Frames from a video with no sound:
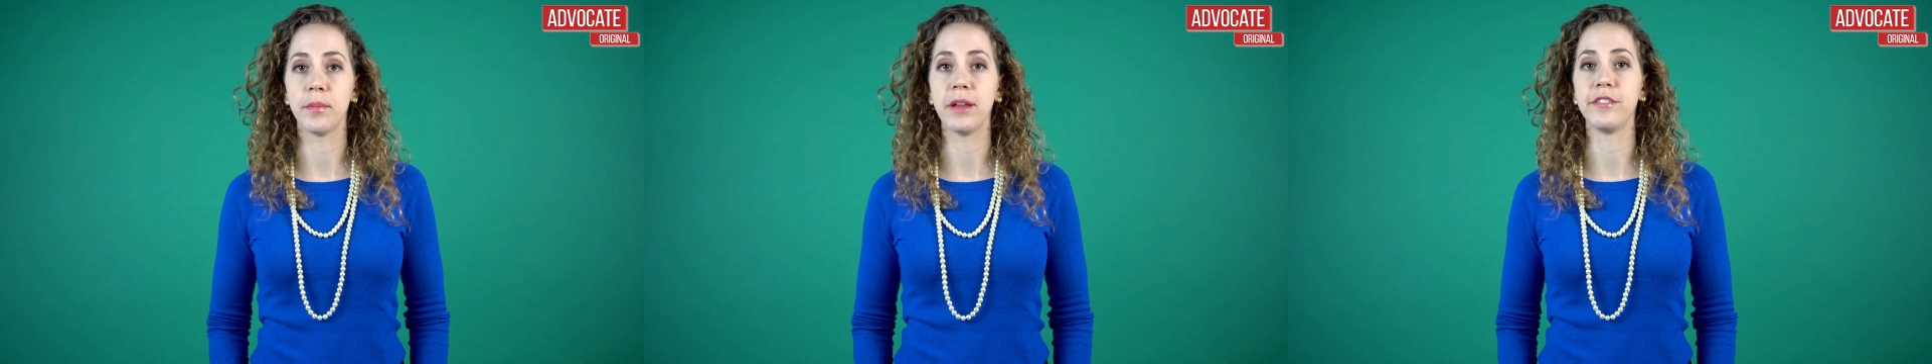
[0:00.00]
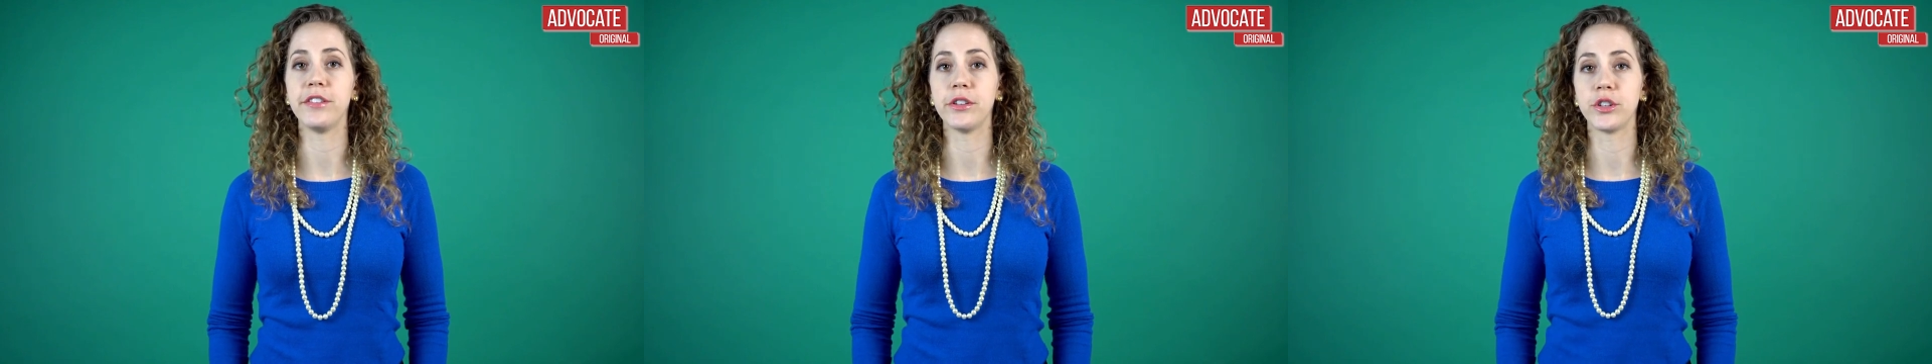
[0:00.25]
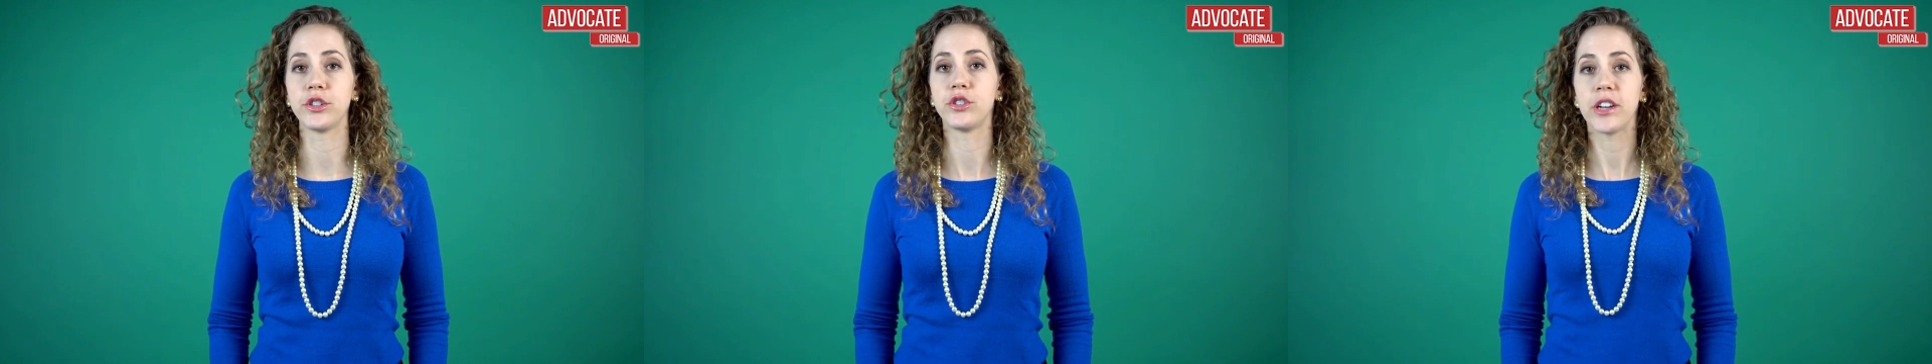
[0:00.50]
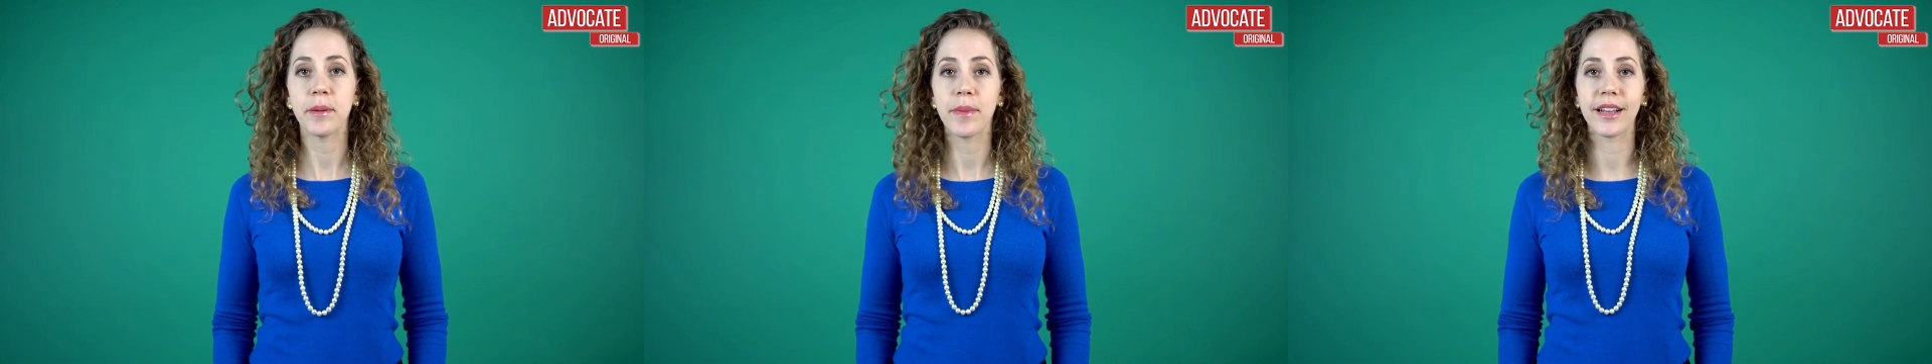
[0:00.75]
and feel their
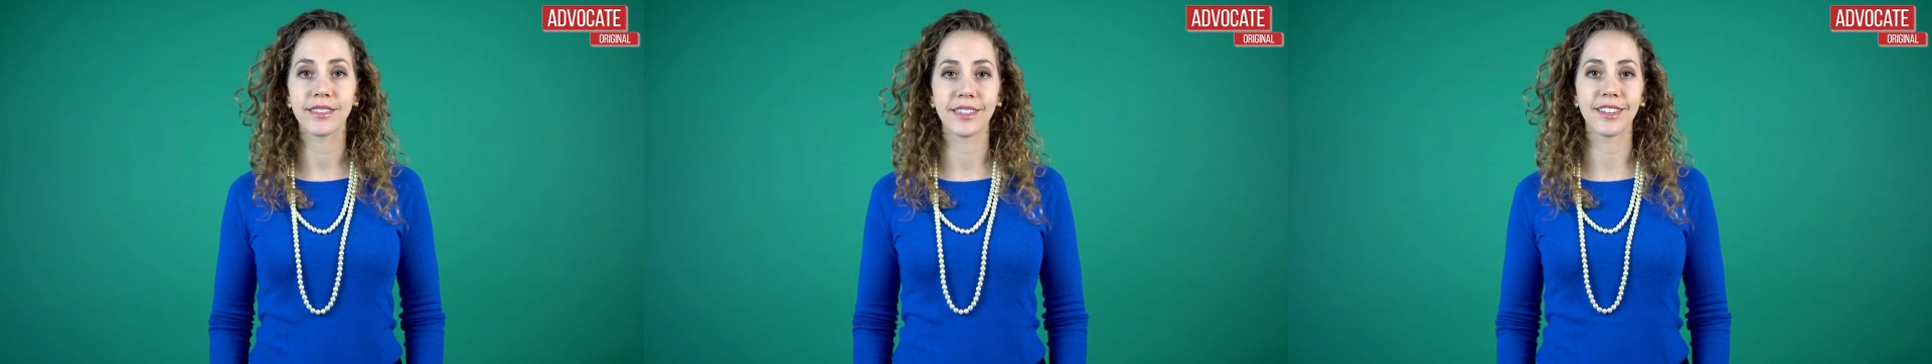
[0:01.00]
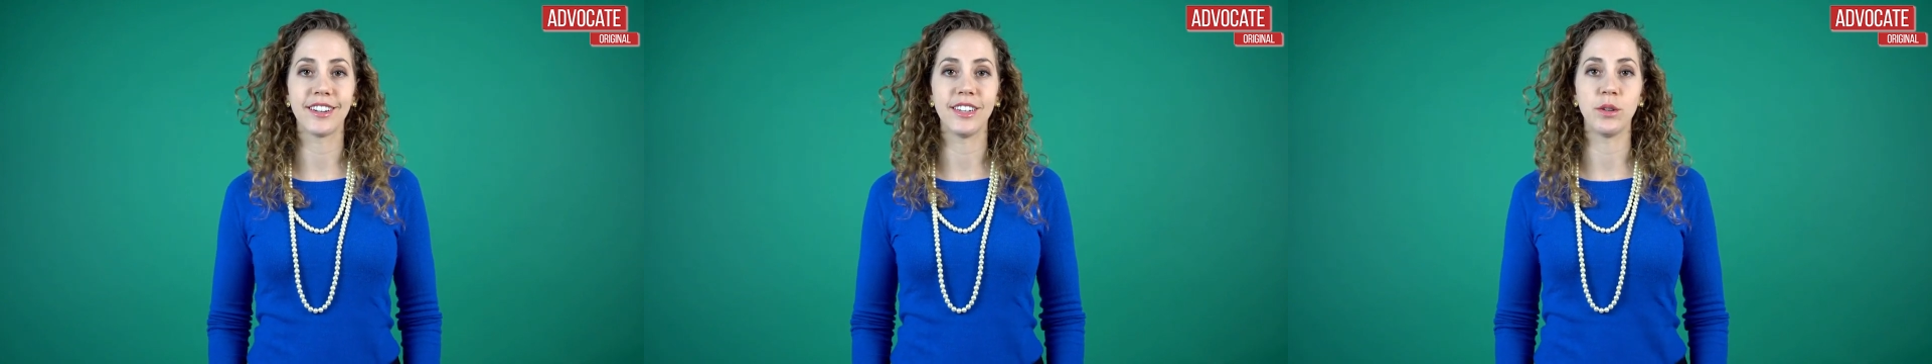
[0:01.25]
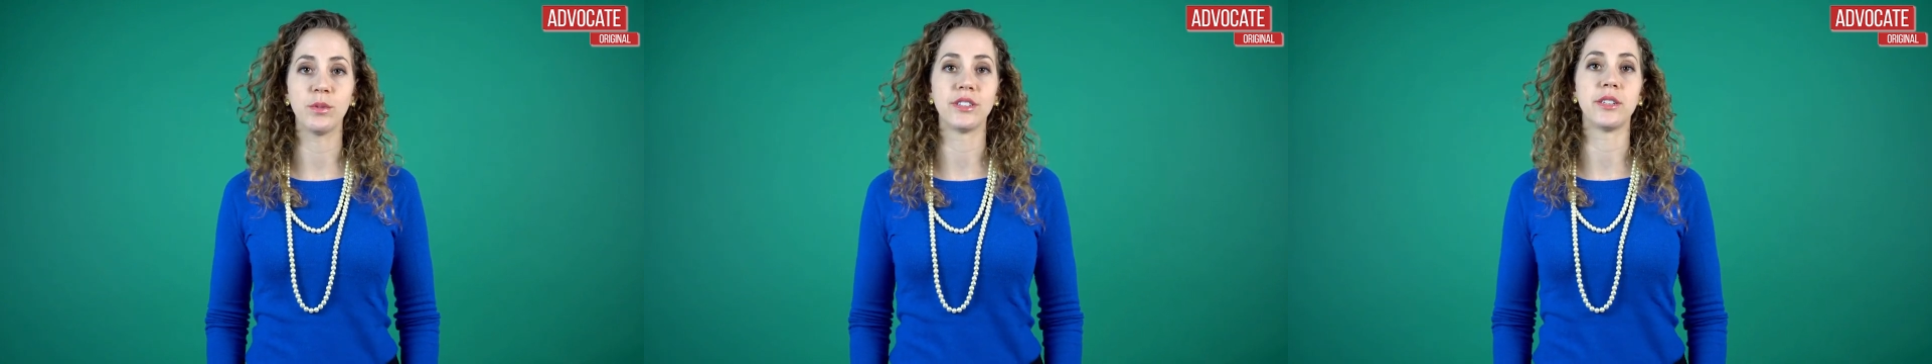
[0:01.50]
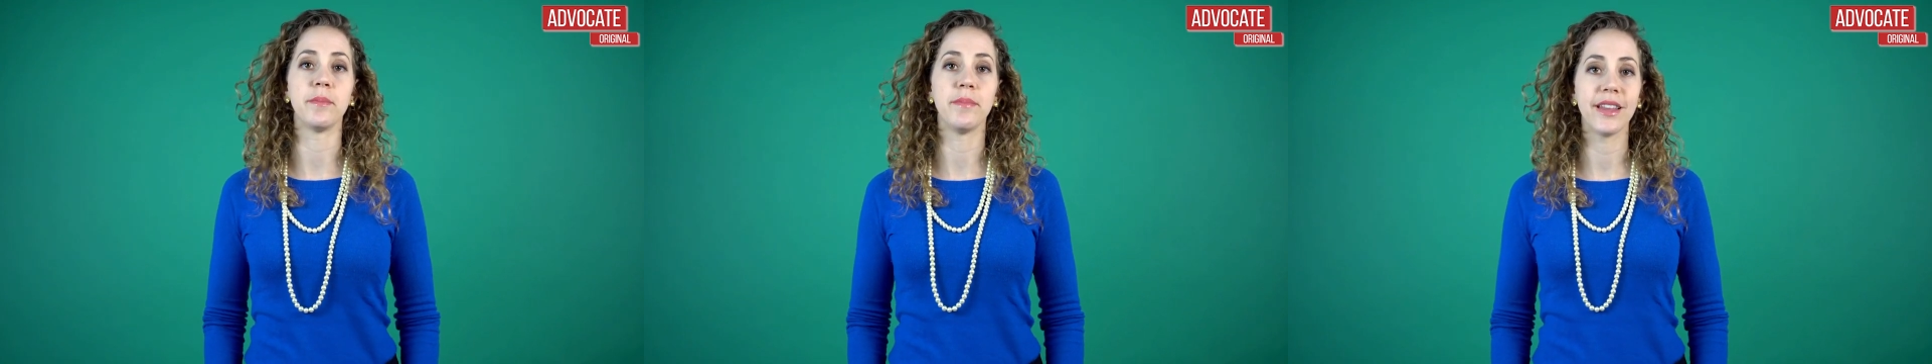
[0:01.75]
straight masculinity was
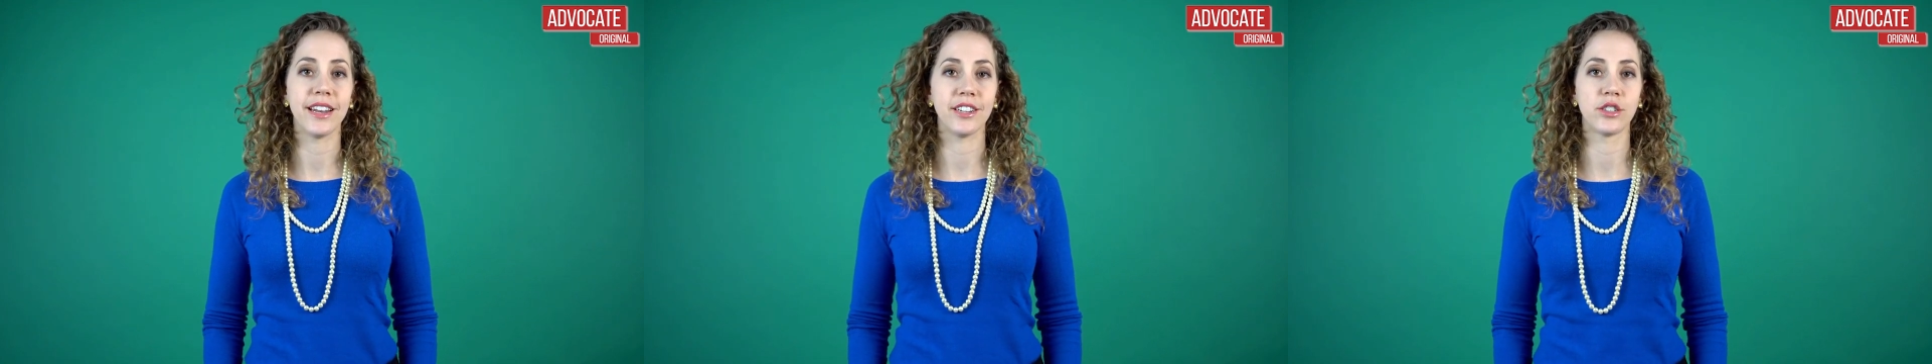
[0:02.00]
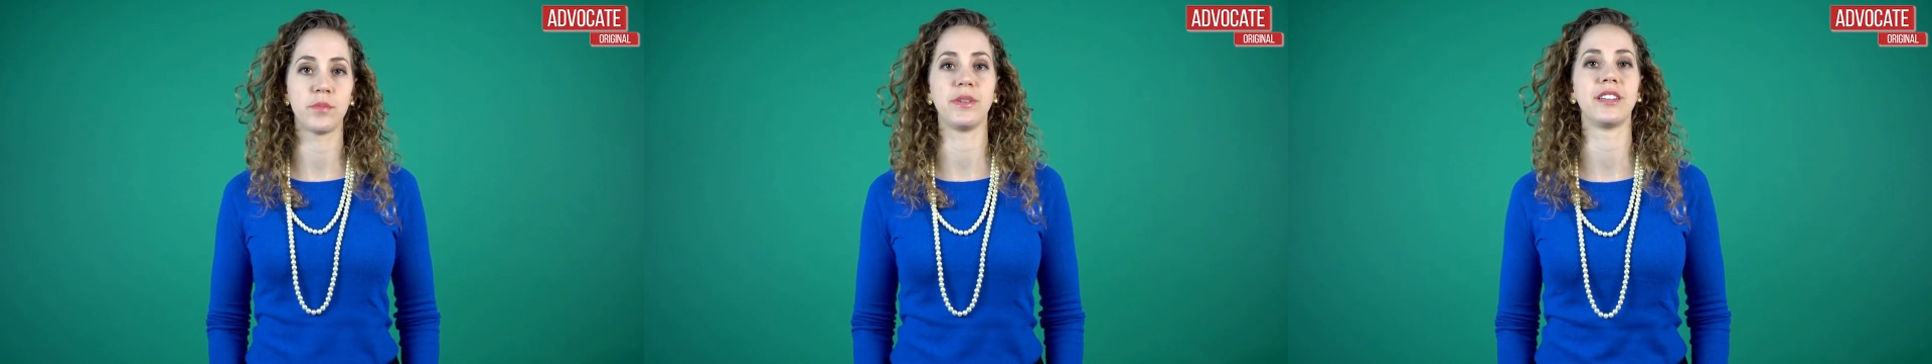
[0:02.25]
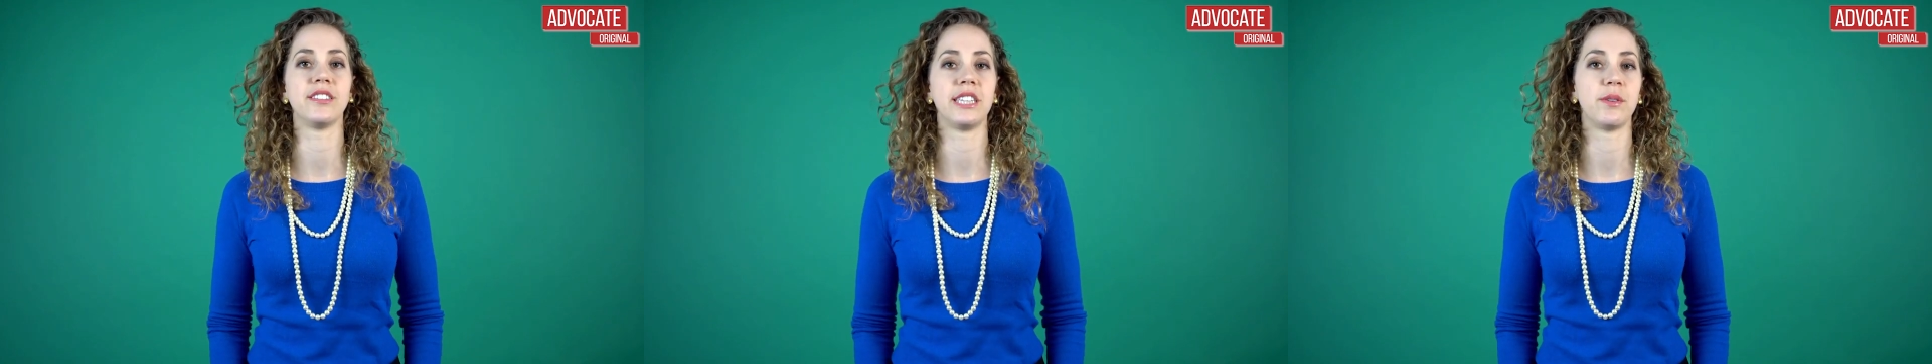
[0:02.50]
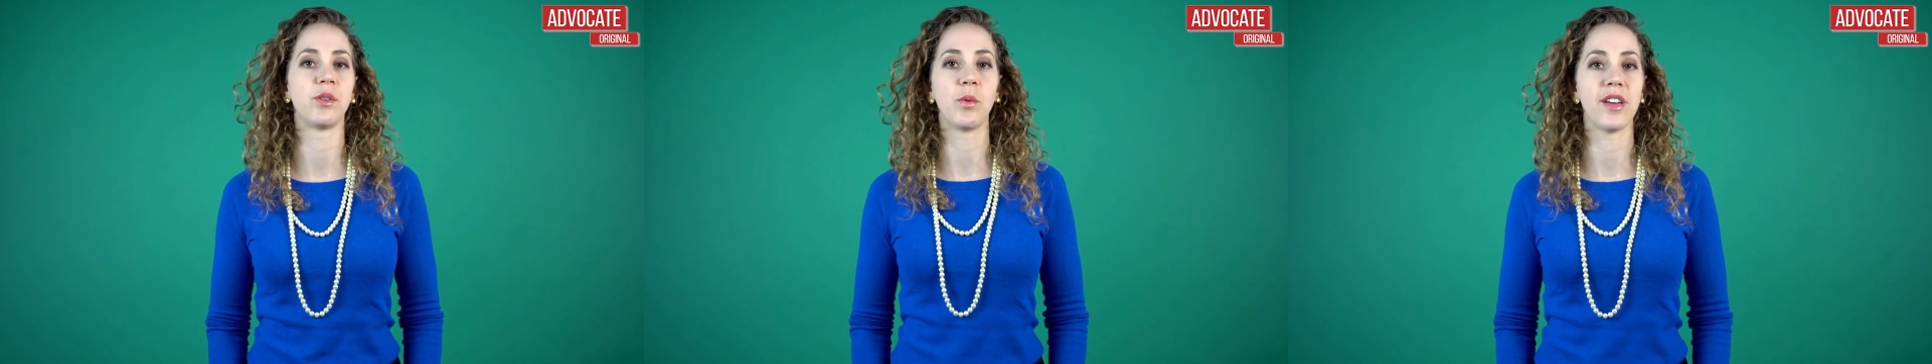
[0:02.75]
diminished because they
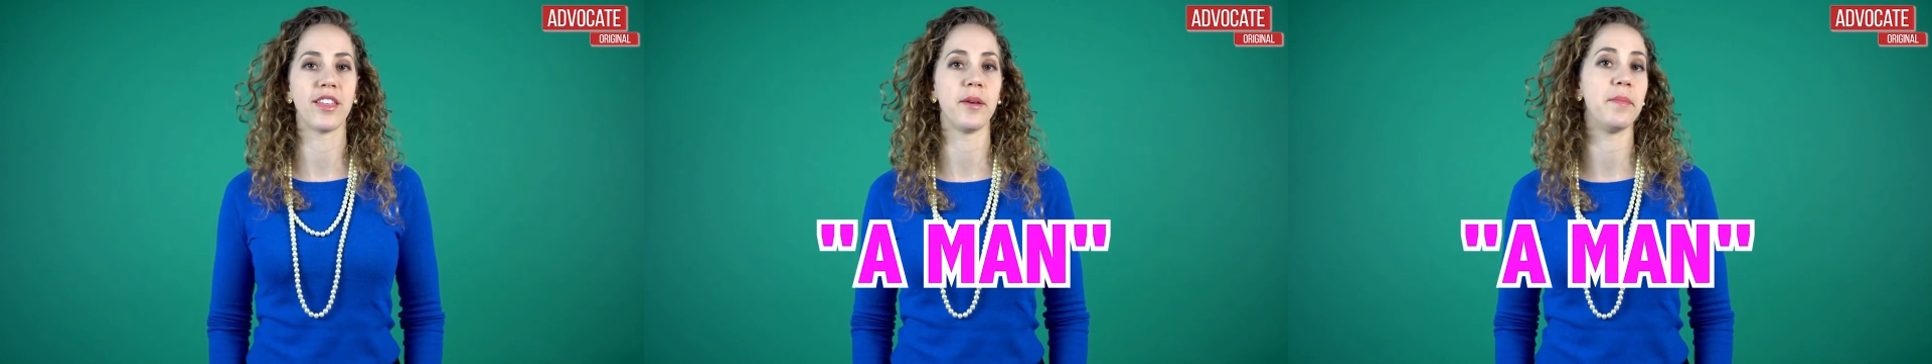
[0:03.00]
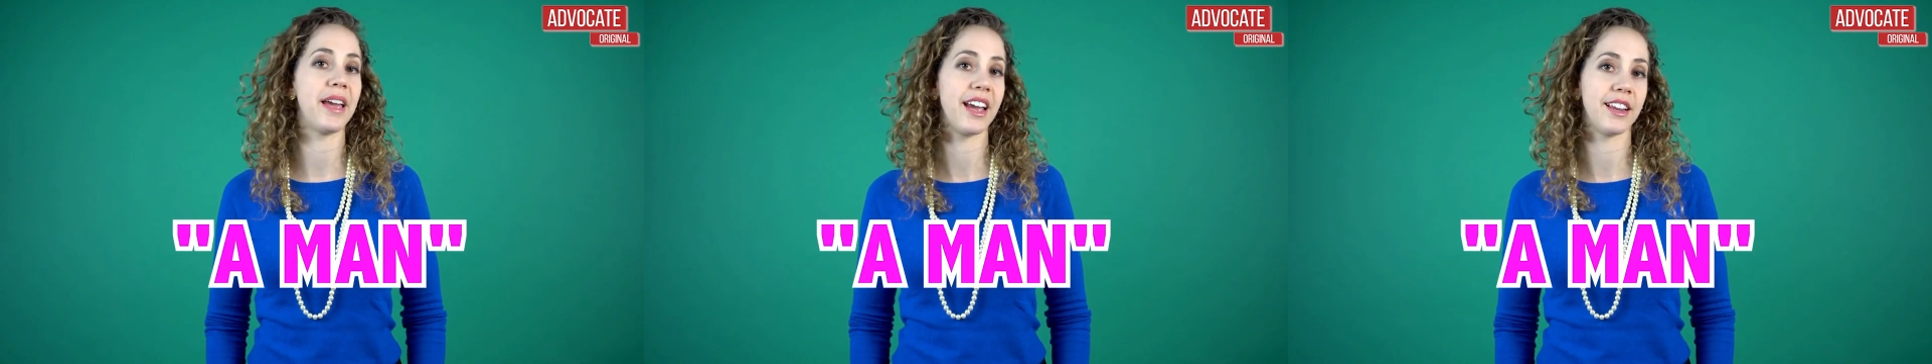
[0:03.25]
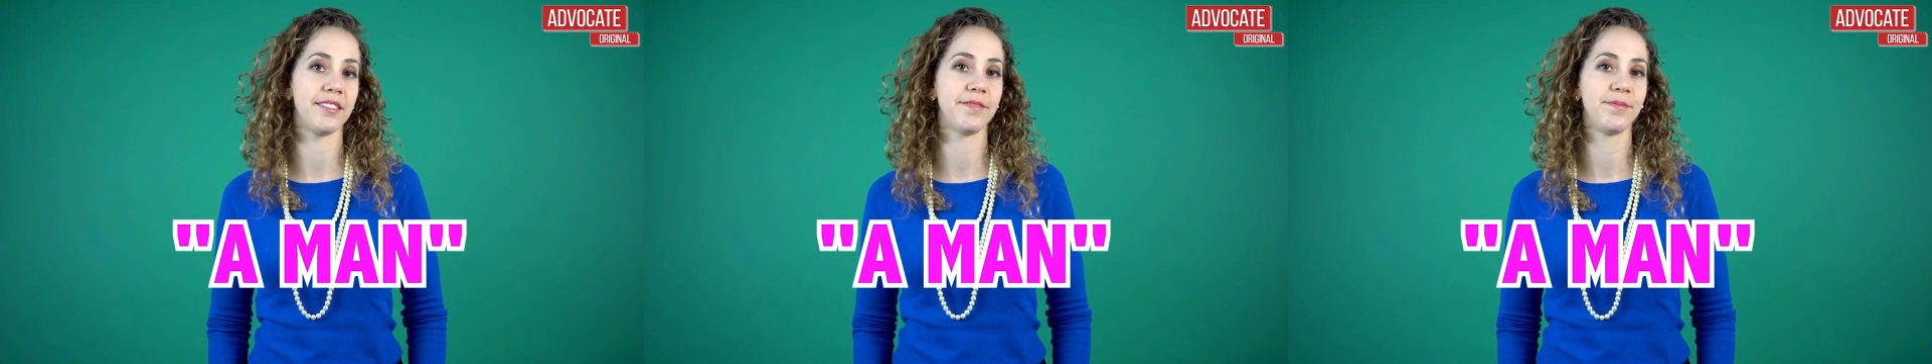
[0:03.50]
were with a man.